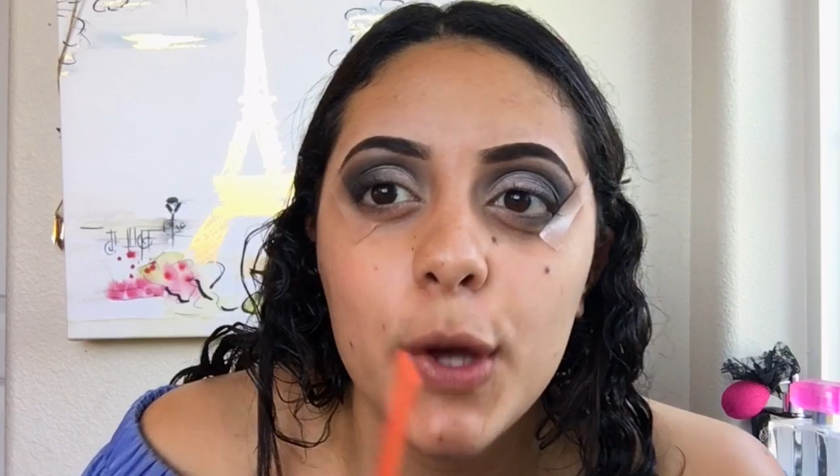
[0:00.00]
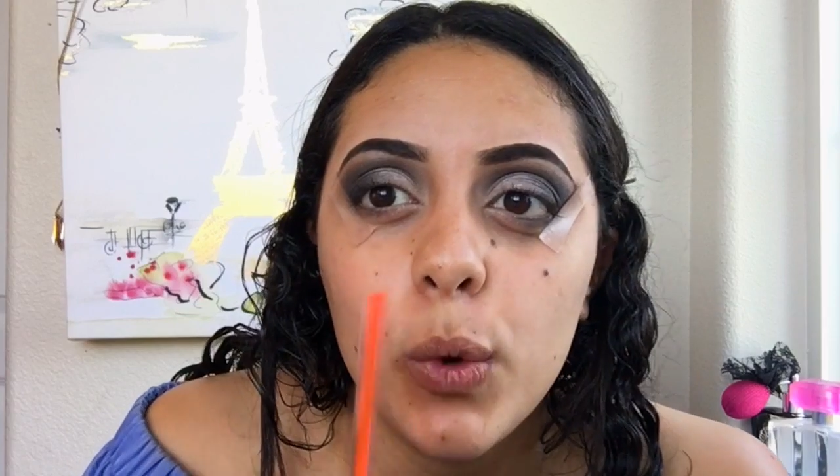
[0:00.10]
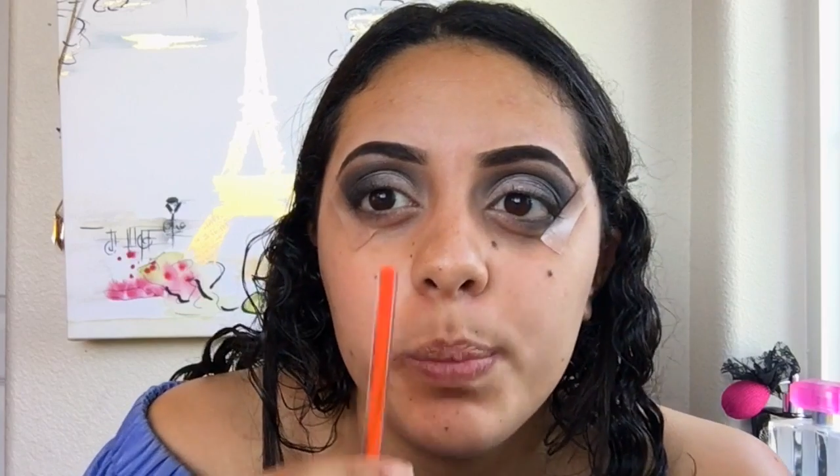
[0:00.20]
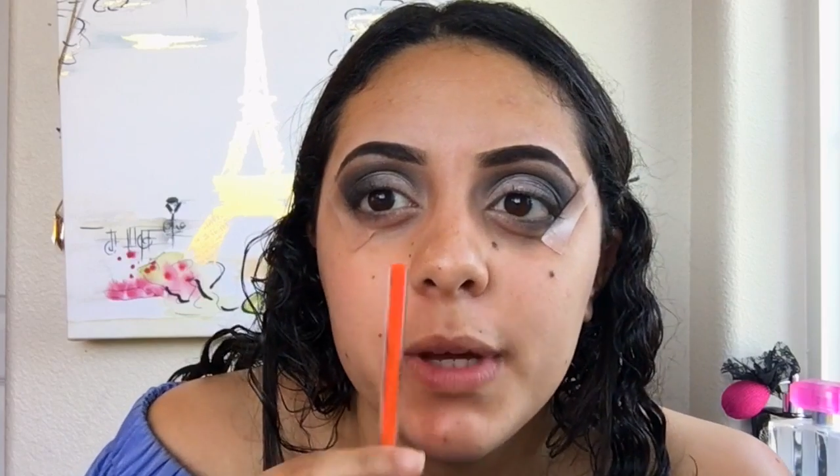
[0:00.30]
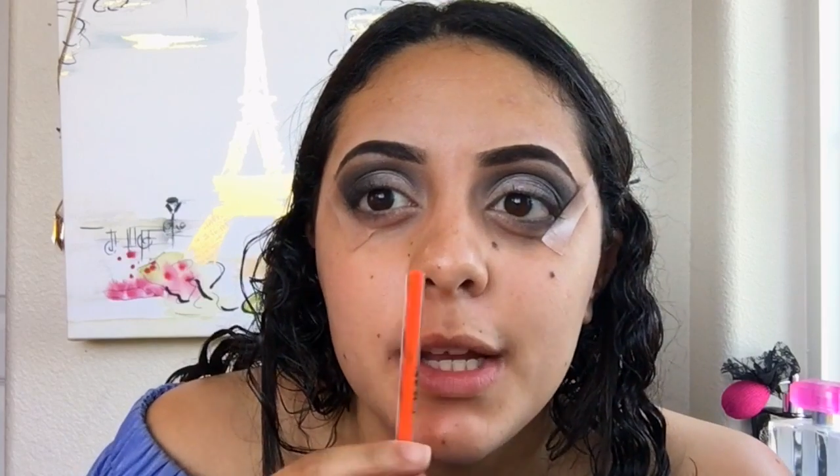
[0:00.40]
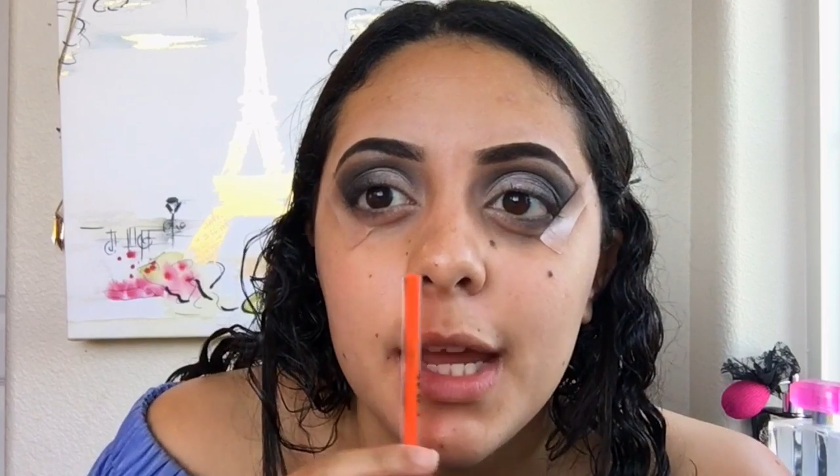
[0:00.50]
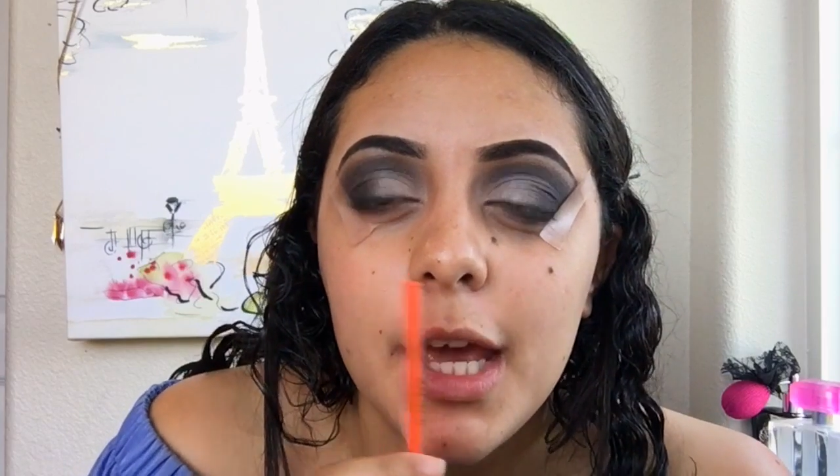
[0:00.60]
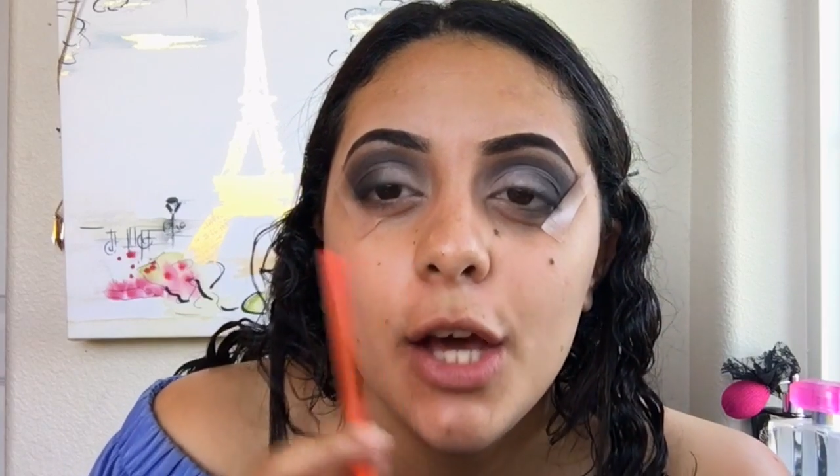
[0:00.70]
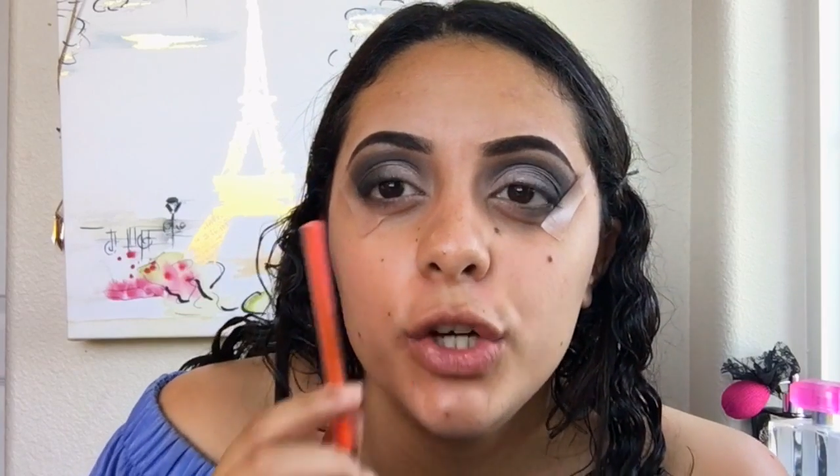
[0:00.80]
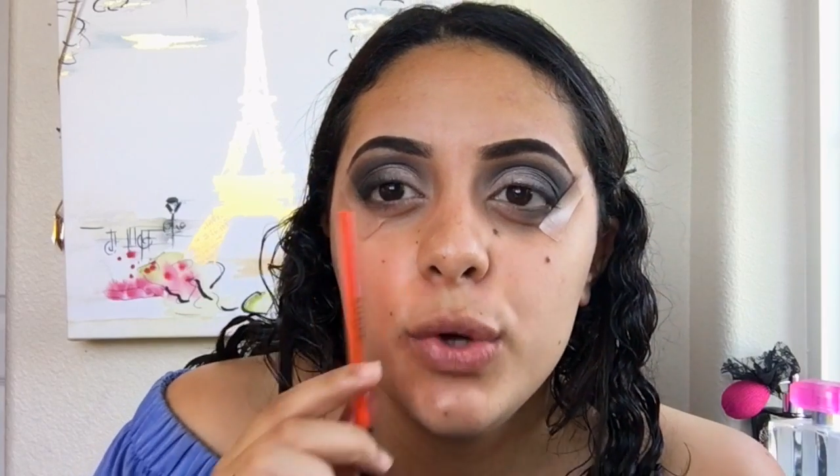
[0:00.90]
open,
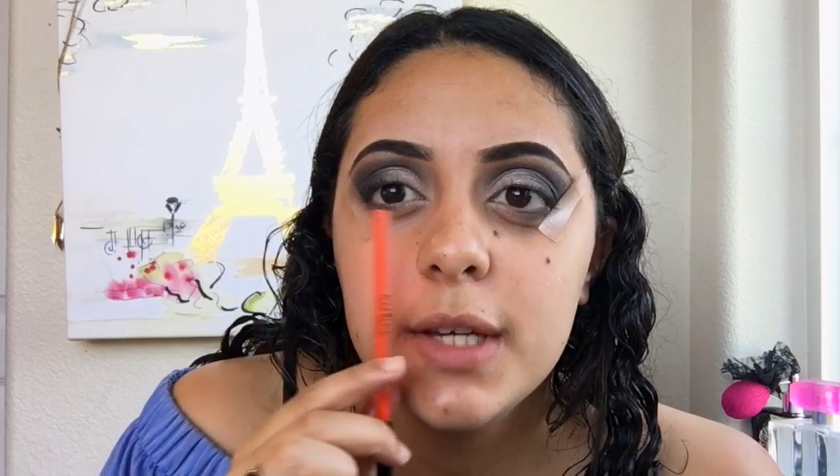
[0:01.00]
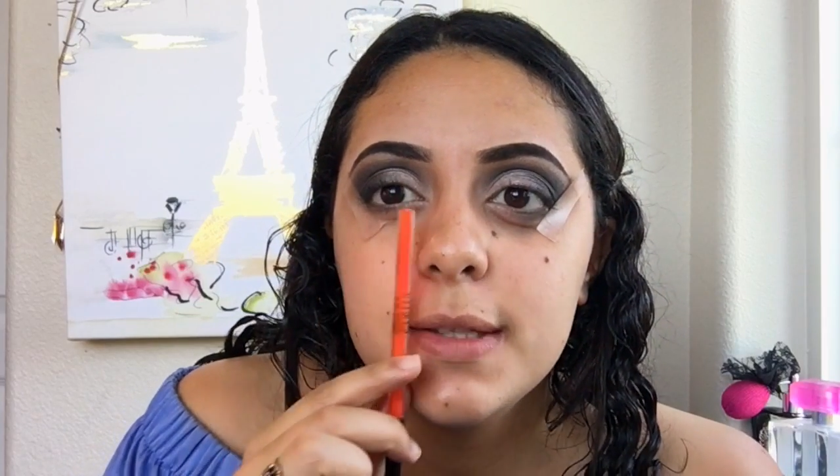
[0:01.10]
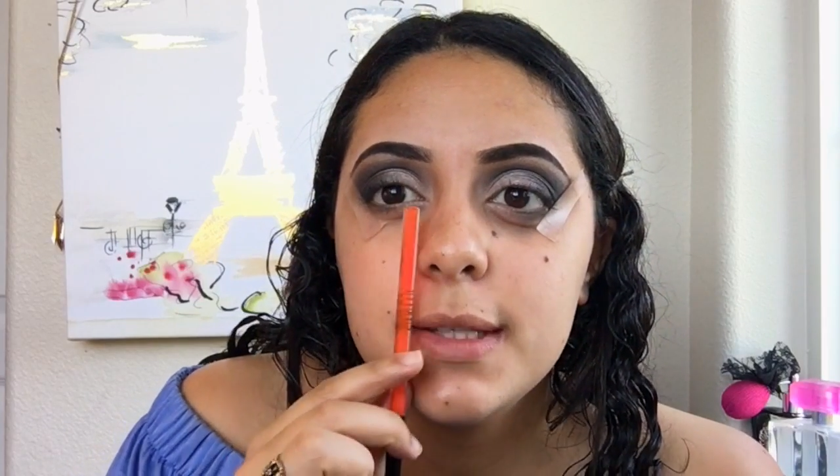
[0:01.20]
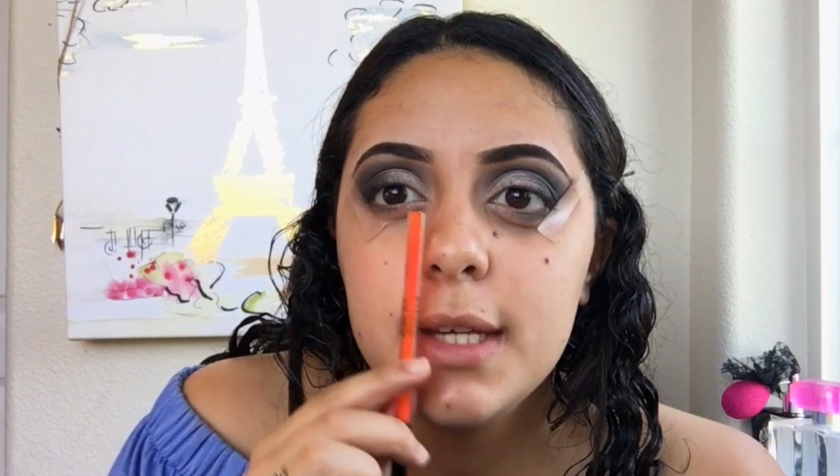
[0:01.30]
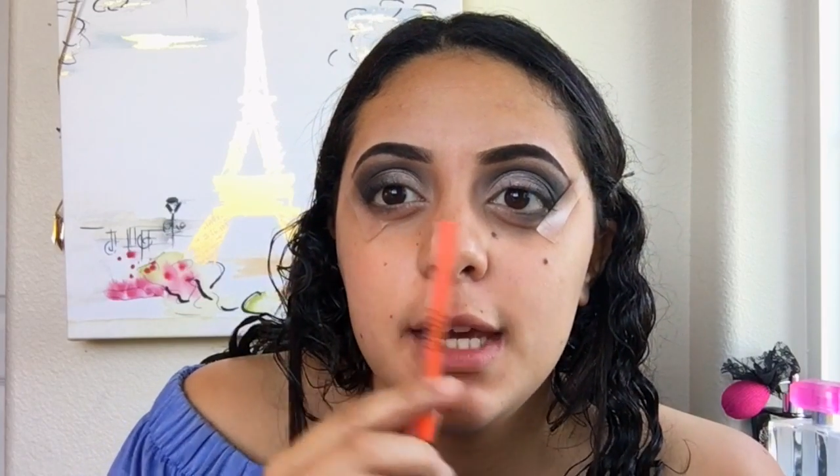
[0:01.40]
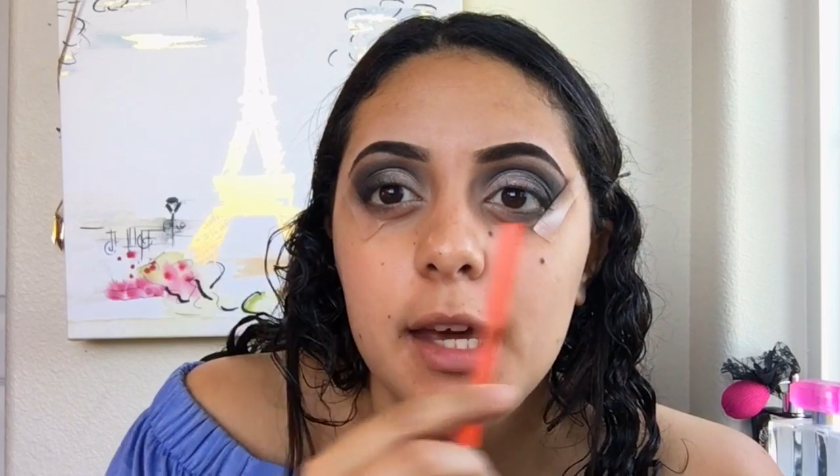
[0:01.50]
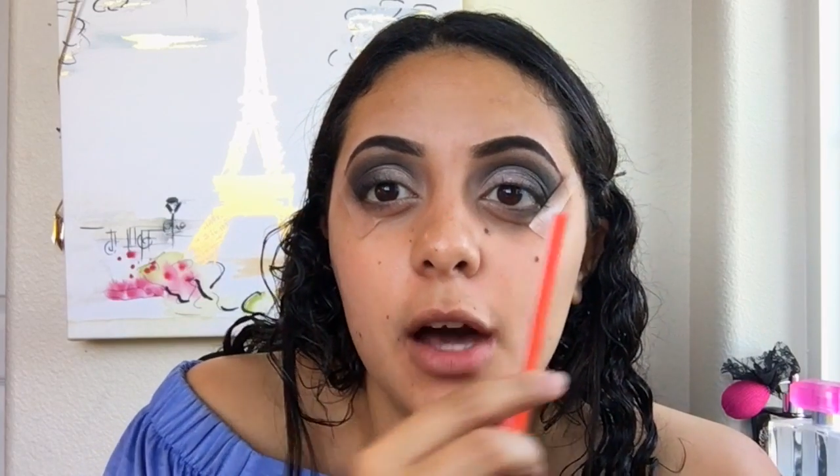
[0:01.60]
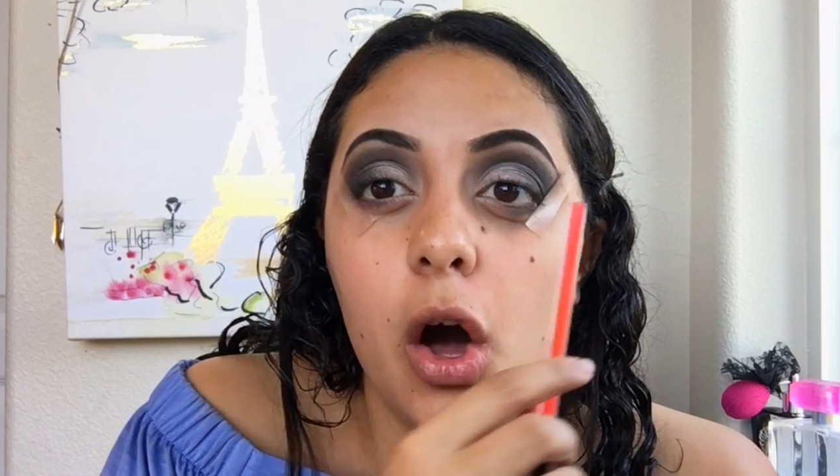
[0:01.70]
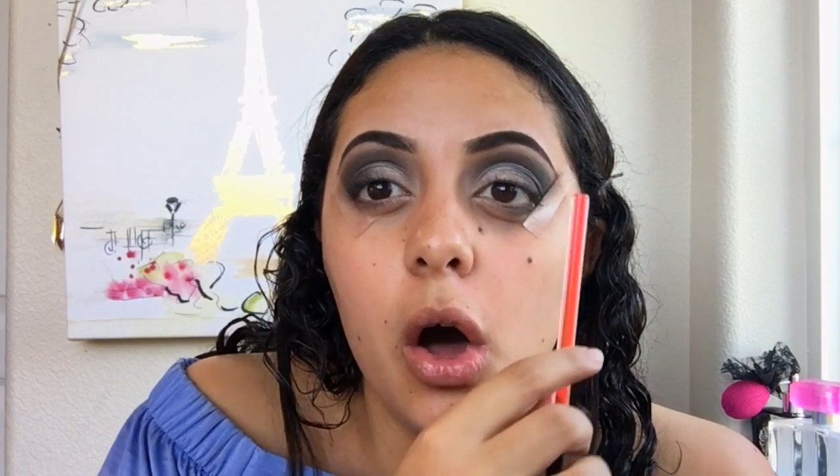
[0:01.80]
you can see